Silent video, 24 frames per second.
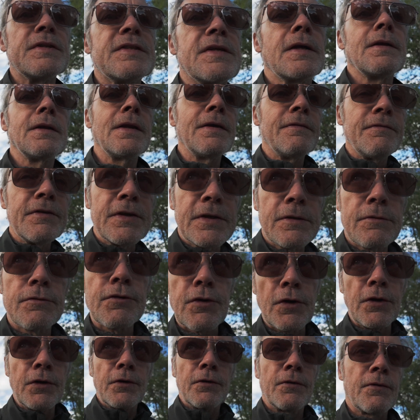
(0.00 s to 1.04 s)
It's a living
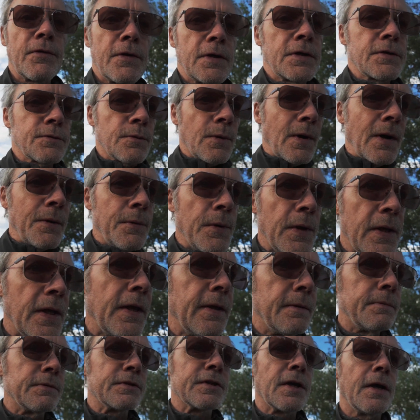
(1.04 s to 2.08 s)
truth. That's why we
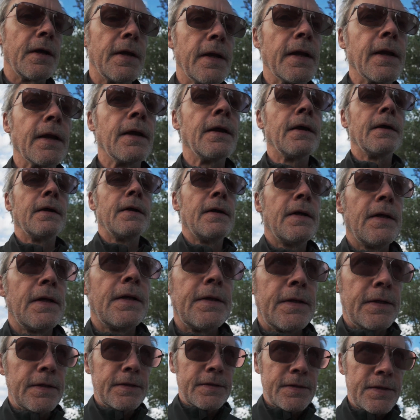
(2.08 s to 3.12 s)
keep saying
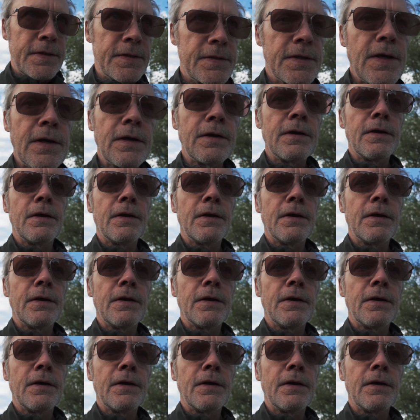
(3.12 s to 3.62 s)
this is,